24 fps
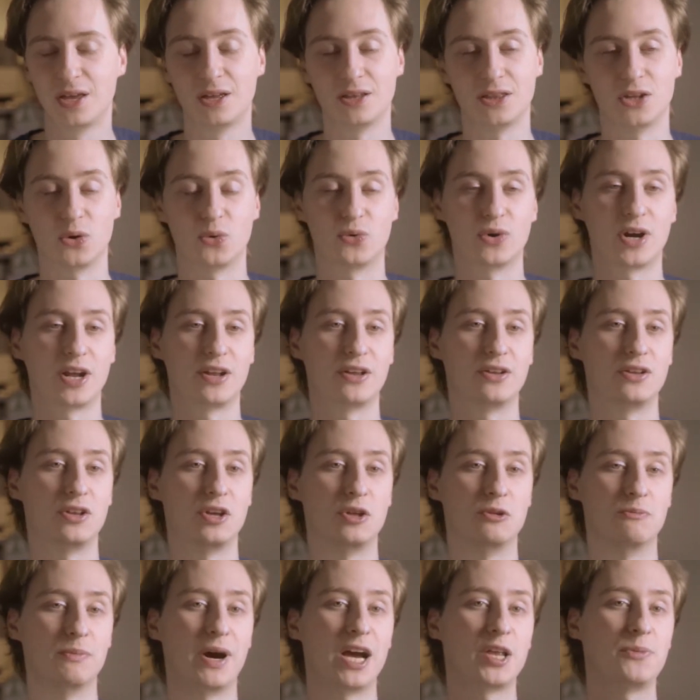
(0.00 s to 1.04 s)
Now granted,
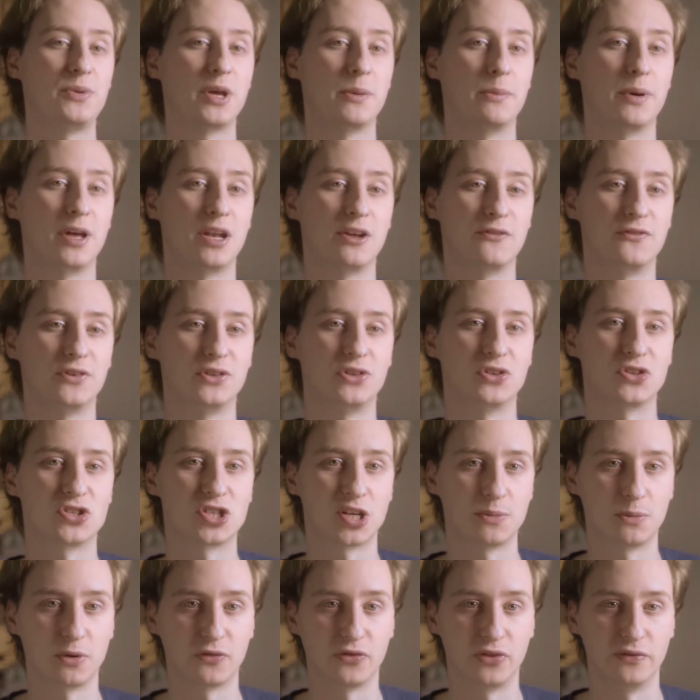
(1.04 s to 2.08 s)
it might be a benefit to
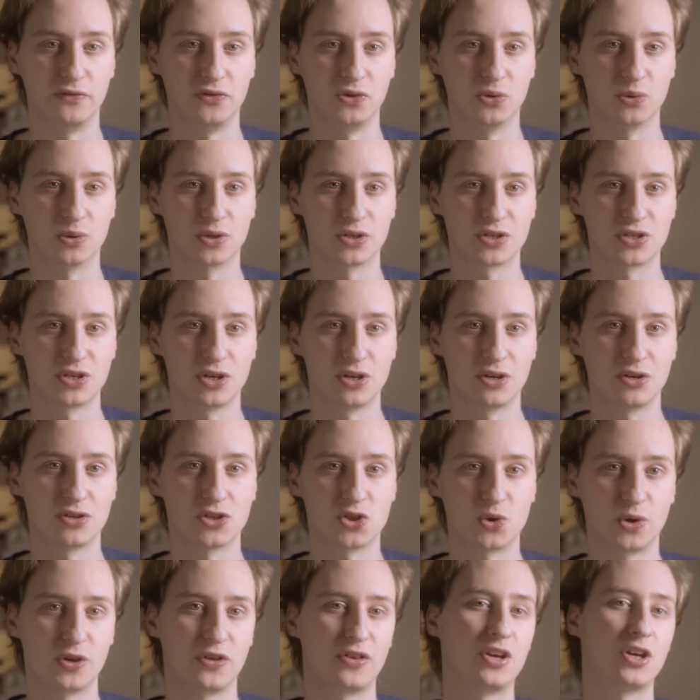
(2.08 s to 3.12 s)
some of the viewers,
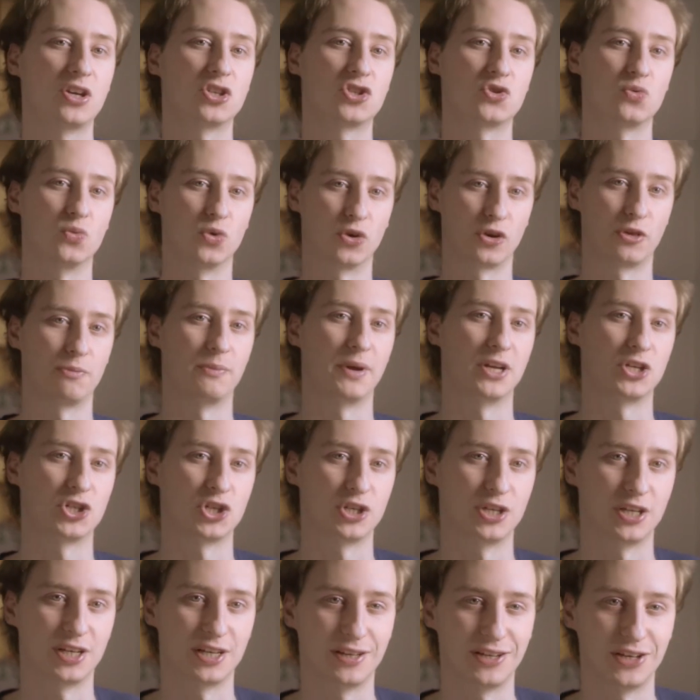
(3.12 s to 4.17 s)
so I think it's worth
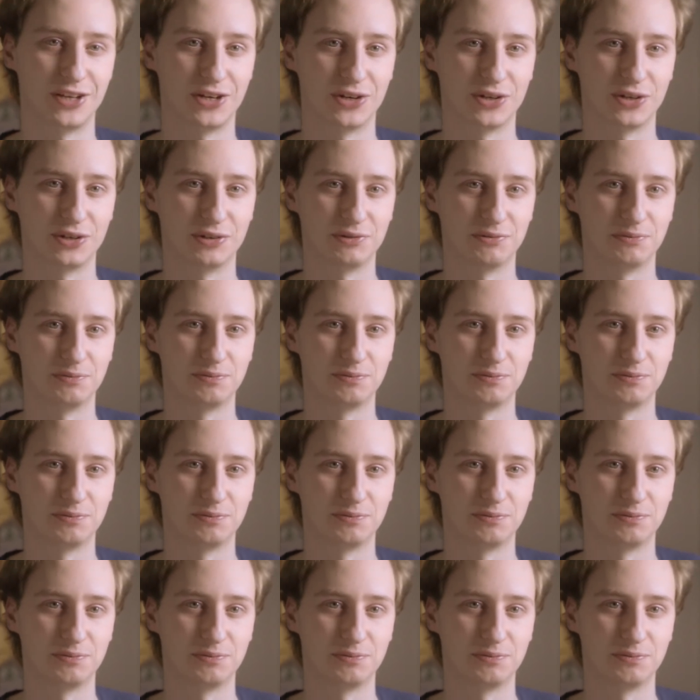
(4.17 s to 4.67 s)
mentioning it here.